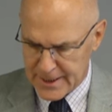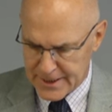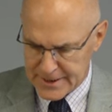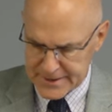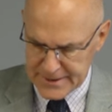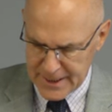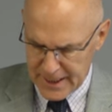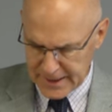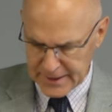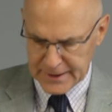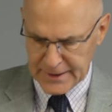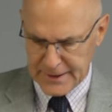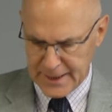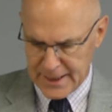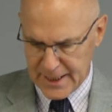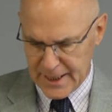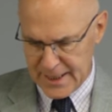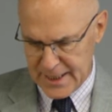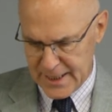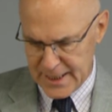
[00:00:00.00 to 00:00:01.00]

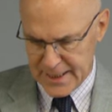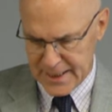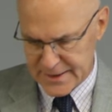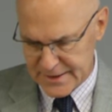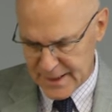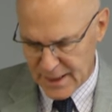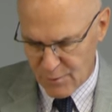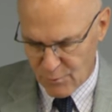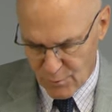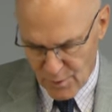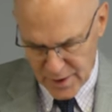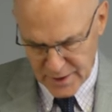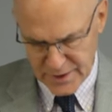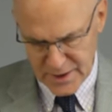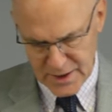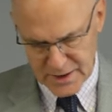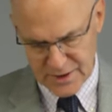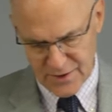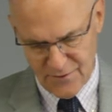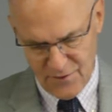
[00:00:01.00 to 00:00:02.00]
Secondly, it is a
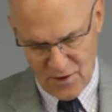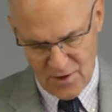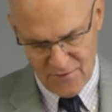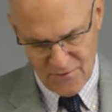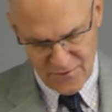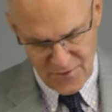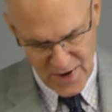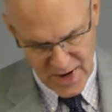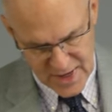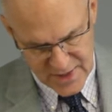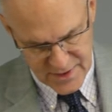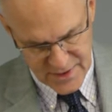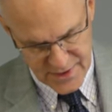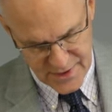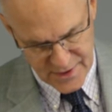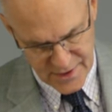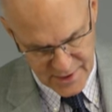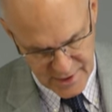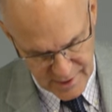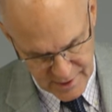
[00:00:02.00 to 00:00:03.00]
witness of our
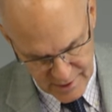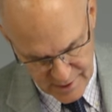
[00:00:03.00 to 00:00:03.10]
faith